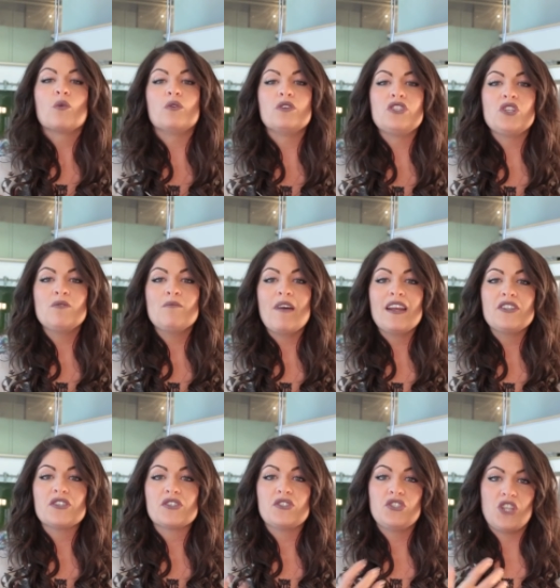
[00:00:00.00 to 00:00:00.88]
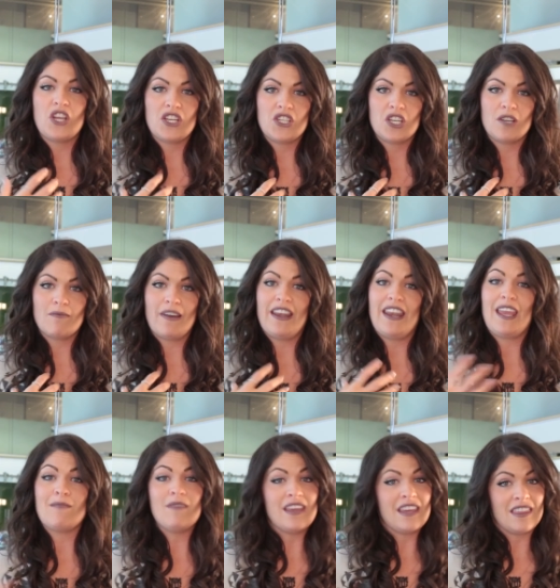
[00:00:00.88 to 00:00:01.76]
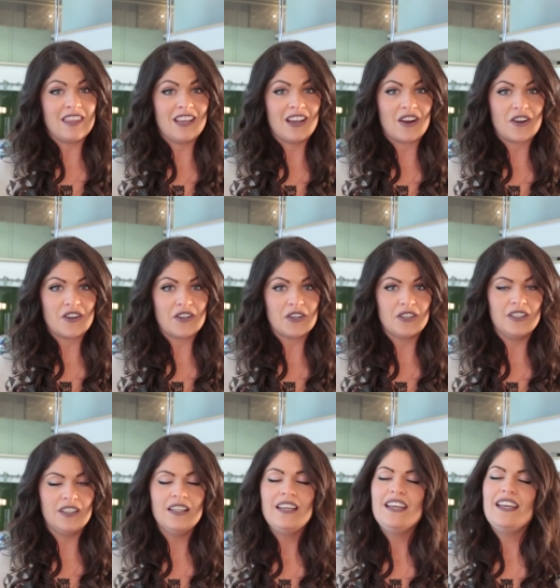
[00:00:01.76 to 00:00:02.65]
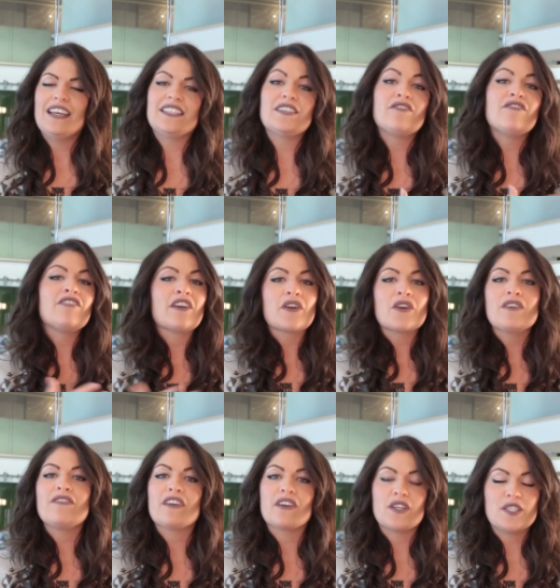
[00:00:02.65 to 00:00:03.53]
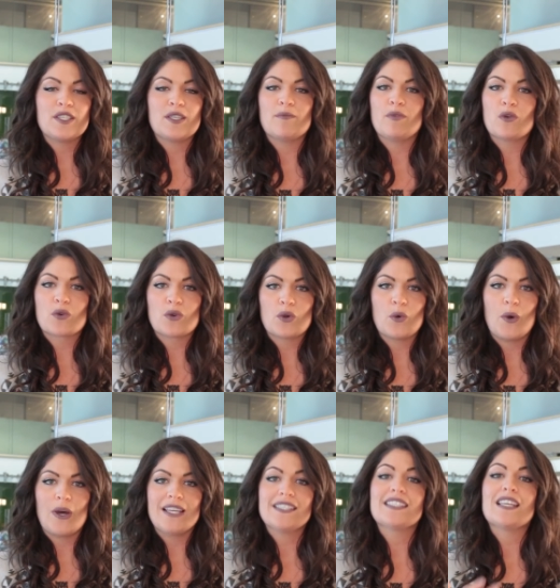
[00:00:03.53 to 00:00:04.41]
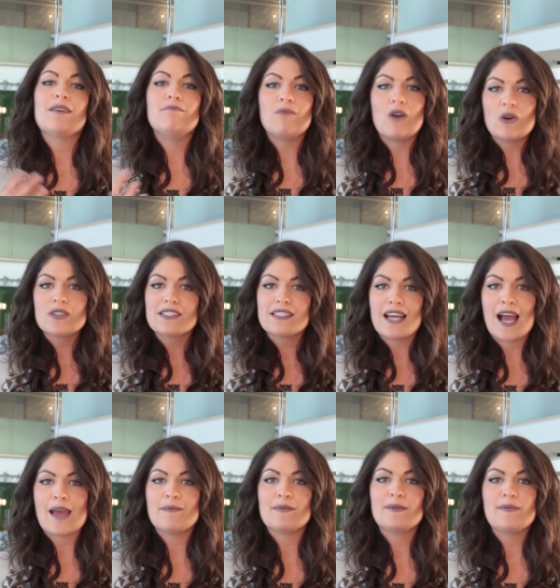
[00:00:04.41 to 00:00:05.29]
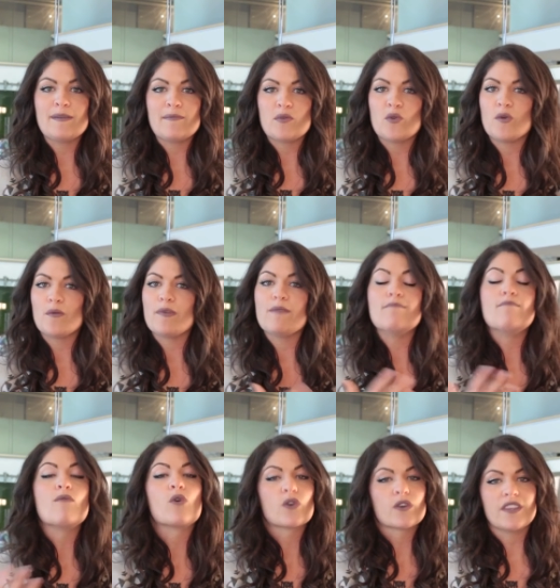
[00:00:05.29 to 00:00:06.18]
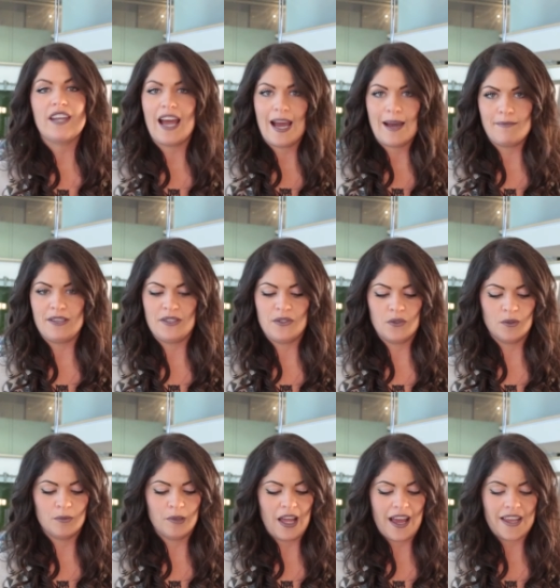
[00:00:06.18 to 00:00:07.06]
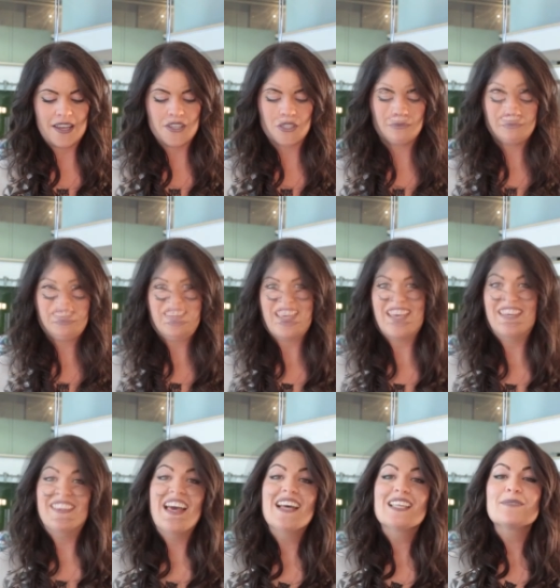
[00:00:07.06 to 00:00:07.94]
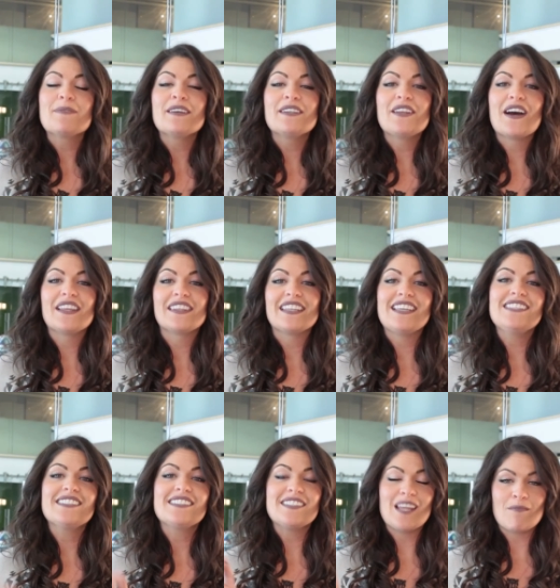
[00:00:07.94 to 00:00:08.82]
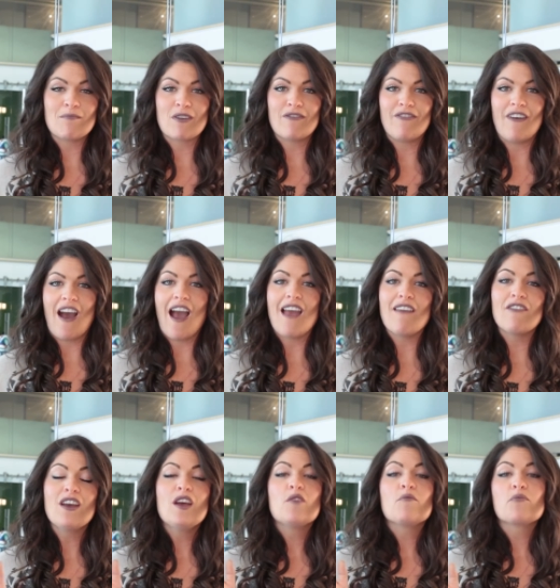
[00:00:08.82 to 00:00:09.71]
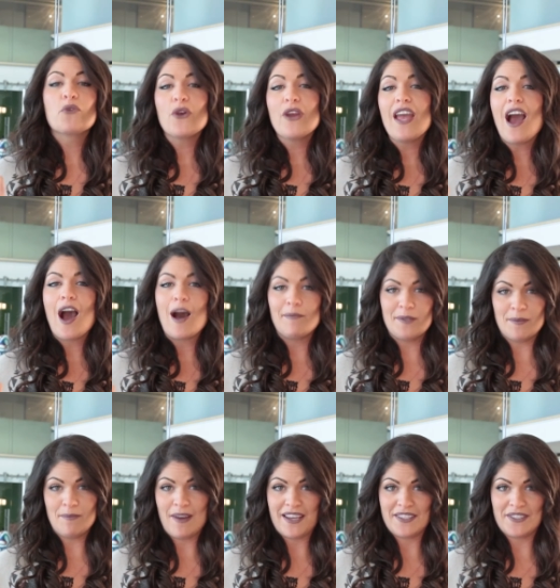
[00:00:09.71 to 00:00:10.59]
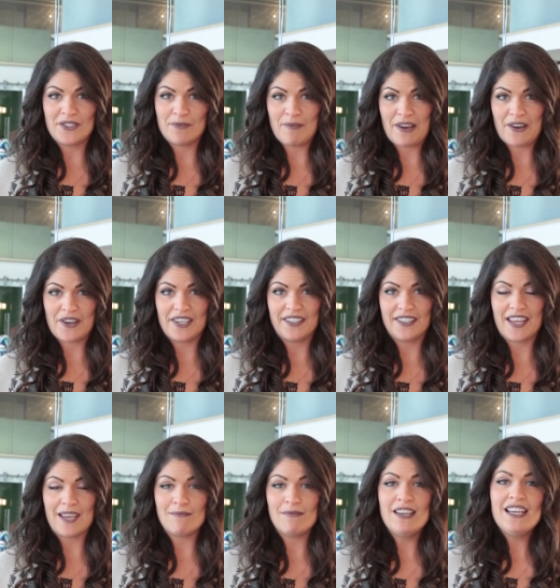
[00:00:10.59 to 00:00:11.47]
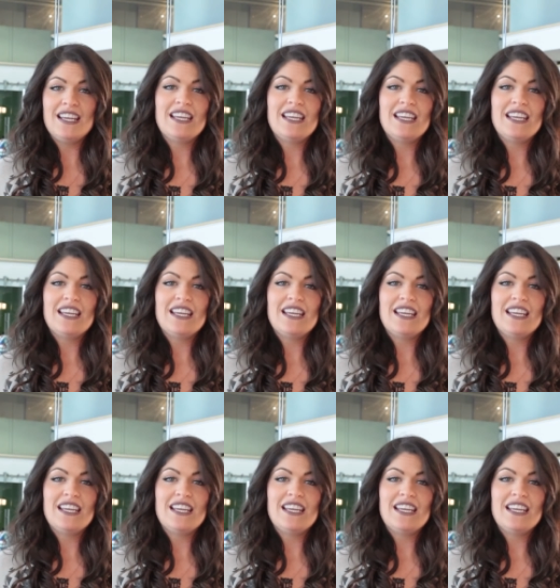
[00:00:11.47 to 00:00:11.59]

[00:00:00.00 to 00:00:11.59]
Would you mind just changing my name in the article? It's a very, very simple request, and most times people will be more than happy to oblige. And last but not least, number 5, pre-optimize your married name.